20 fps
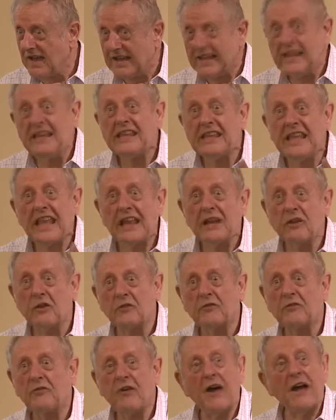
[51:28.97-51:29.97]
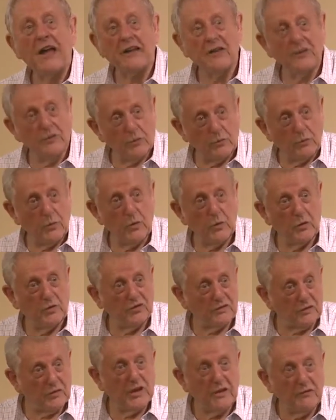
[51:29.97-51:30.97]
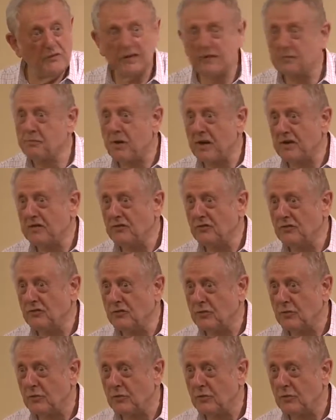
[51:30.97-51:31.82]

He cannot find the words to give expression